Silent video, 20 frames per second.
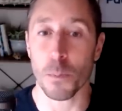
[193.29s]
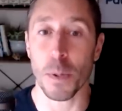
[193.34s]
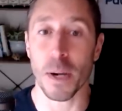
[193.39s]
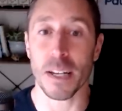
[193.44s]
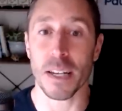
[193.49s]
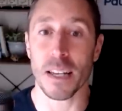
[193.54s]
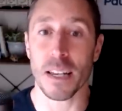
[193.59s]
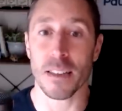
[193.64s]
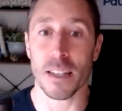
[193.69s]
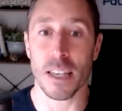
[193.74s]

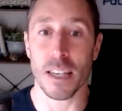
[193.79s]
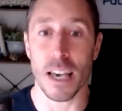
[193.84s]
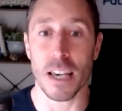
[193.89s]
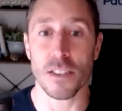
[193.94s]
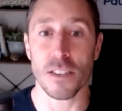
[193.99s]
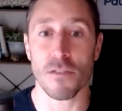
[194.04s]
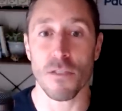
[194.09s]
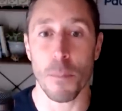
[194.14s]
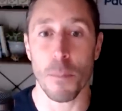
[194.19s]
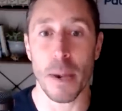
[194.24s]
But in the
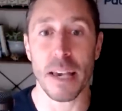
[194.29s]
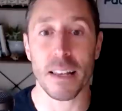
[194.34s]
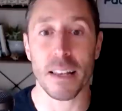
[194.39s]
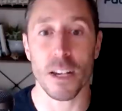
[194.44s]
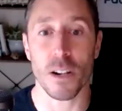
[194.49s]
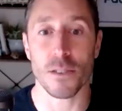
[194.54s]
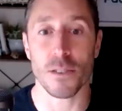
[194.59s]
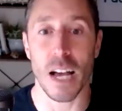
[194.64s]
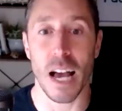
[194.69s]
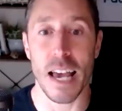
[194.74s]
case of a
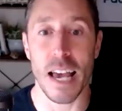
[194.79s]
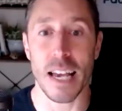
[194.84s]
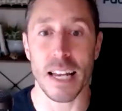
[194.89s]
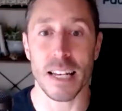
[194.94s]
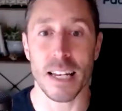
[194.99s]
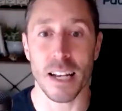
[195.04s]
paleo diet,